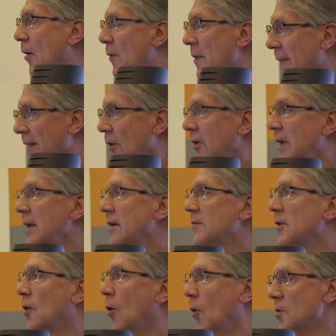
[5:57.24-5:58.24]
We've been looking
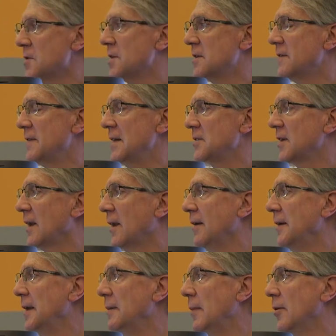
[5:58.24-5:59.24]
at the causes of that
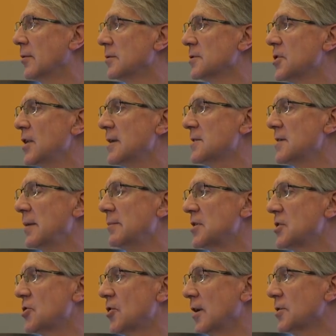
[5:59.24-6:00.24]
declining modal share. Some
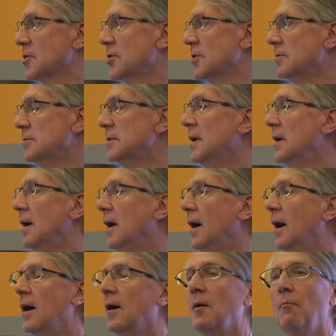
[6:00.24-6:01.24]
are structural.
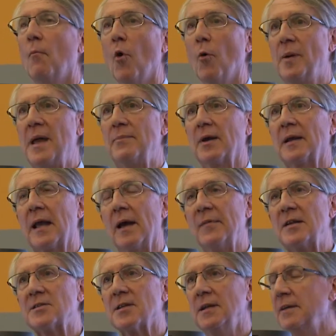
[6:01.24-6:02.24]
Uh, more people are
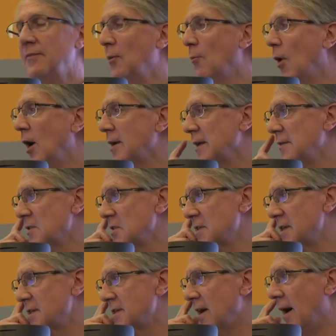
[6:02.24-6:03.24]
coming to live and work in the
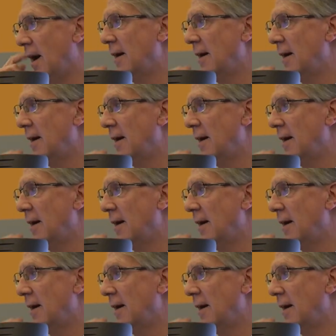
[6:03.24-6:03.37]
city at